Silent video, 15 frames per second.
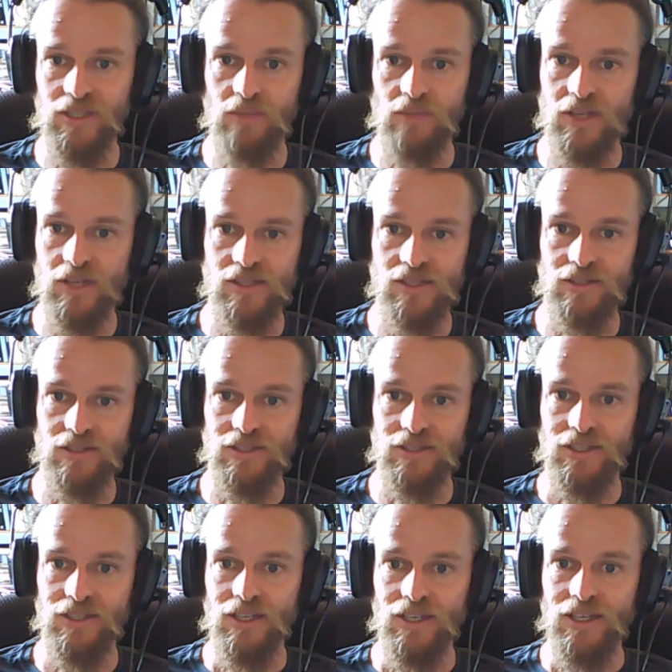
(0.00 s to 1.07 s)
You basically,
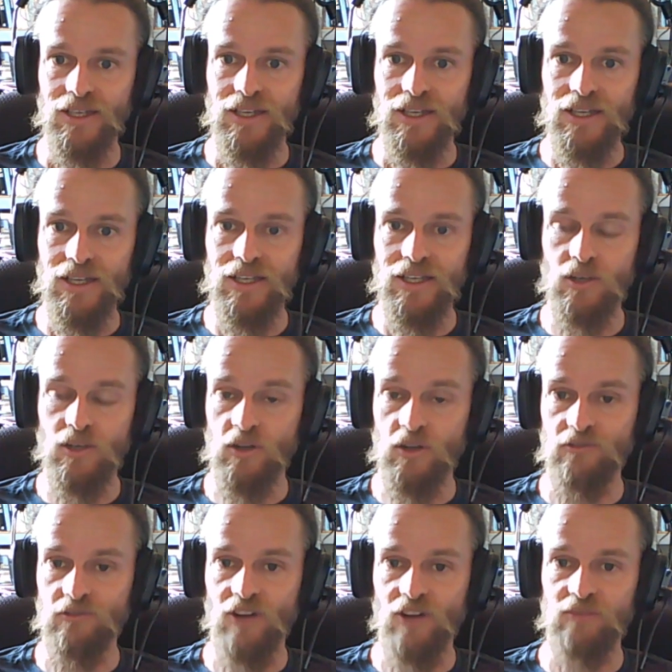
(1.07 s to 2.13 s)
on a
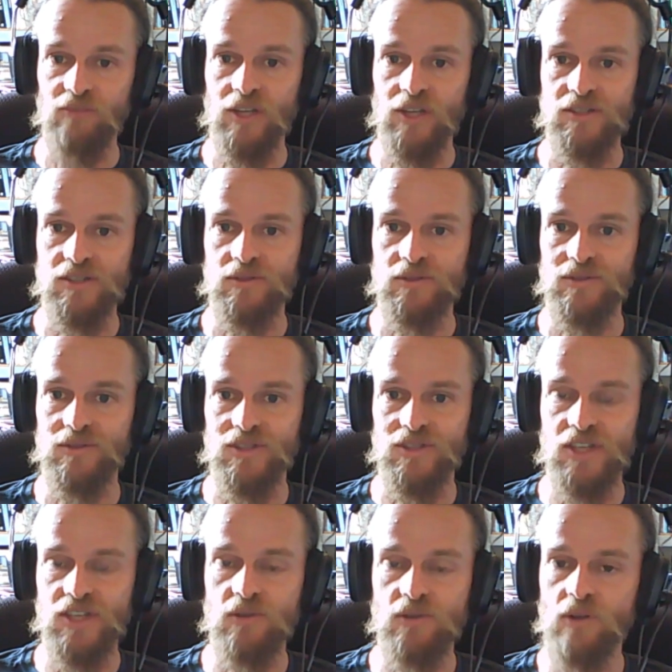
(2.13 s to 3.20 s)
5+
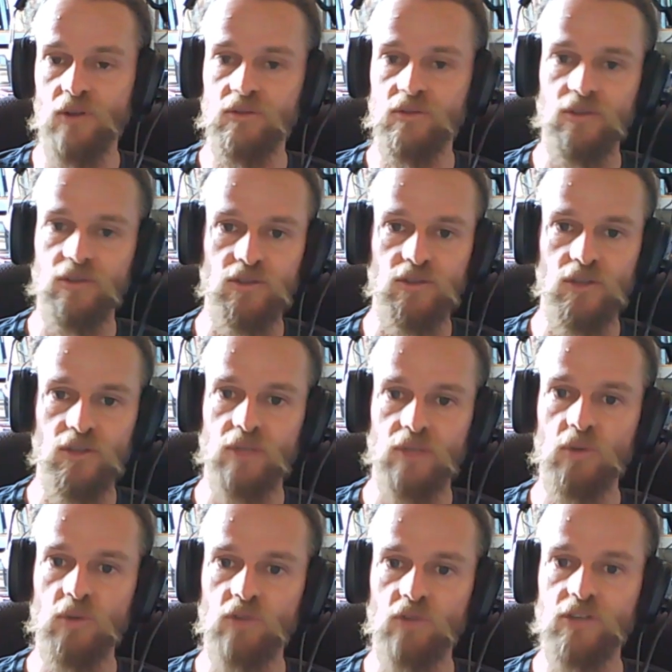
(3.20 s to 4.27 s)
success roll, you're doing a
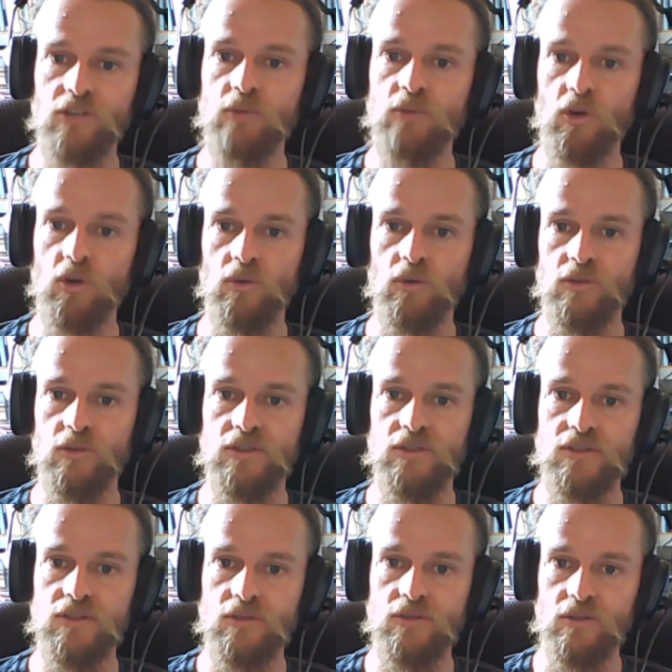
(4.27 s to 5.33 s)
more free mortal wound
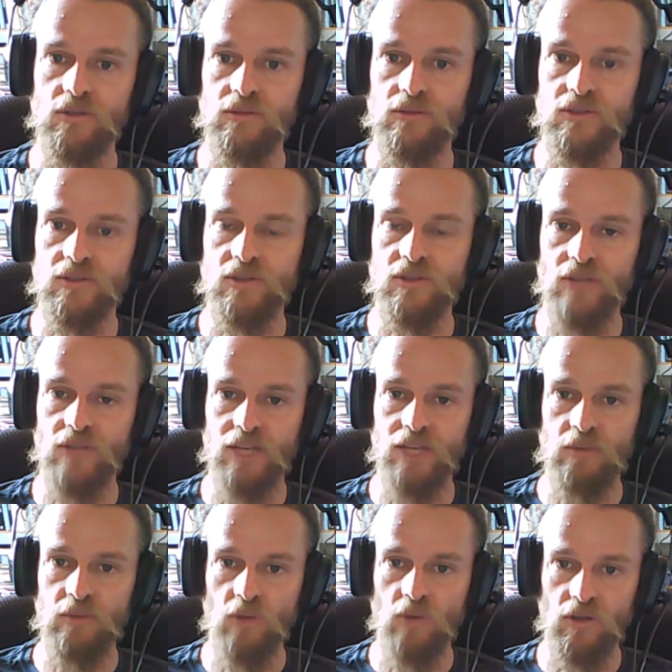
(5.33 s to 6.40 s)
to an
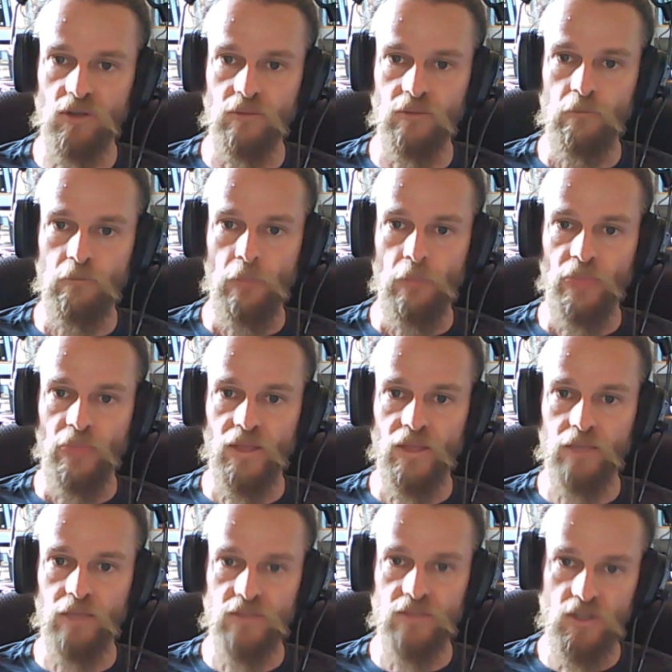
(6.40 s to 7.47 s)
enemy model
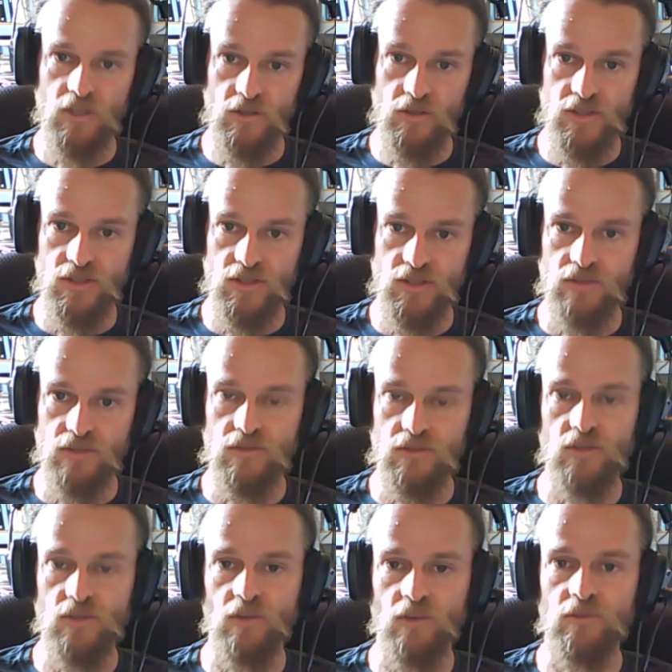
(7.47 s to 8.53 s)
that's closest
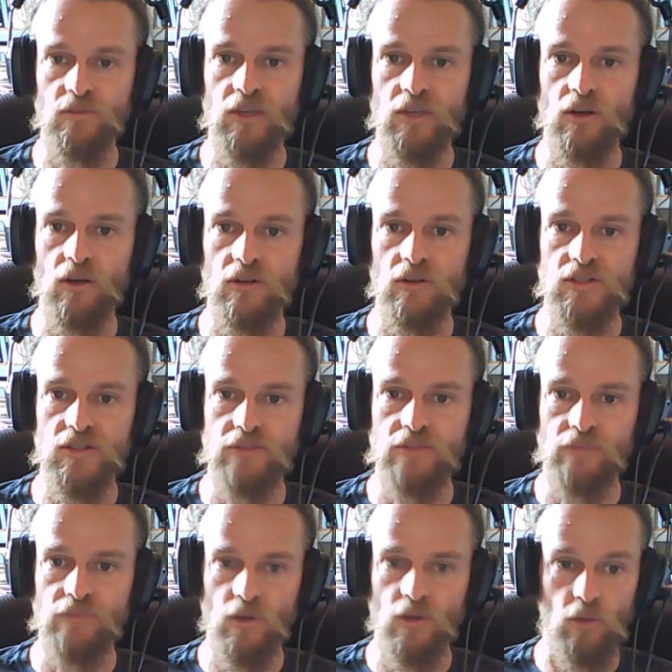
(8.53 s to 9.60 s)
to one of the Pink Horrors,
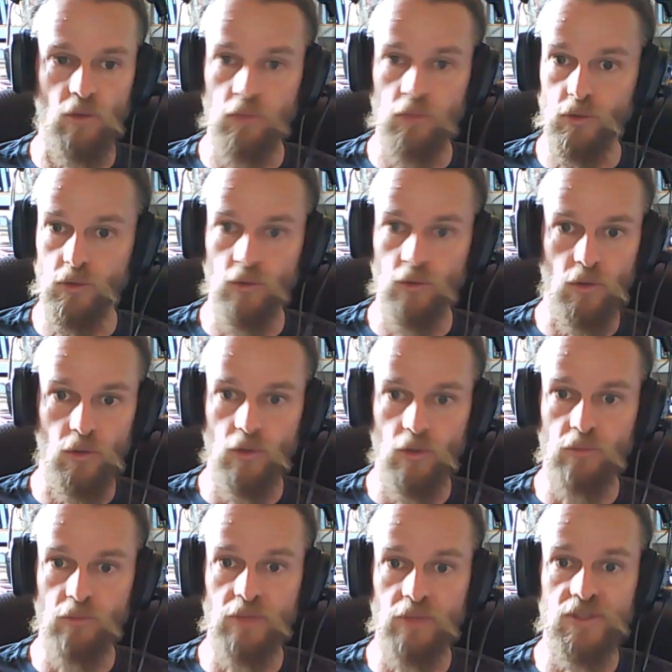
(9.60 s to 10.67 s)
or Blue or
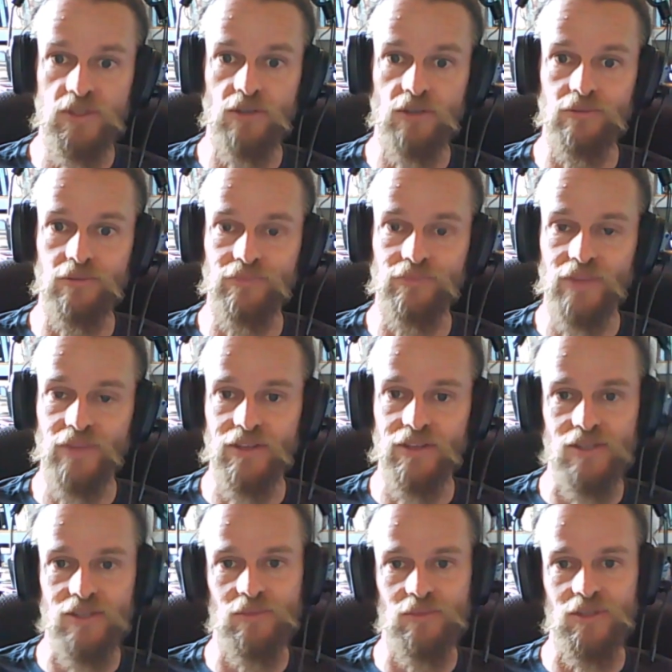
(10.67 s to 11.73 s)
Brimstone in
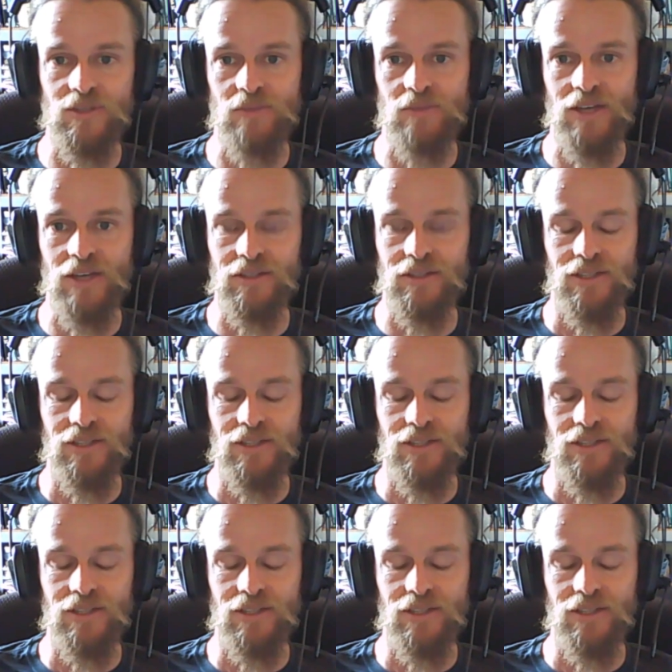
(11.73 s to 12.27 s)
this matter,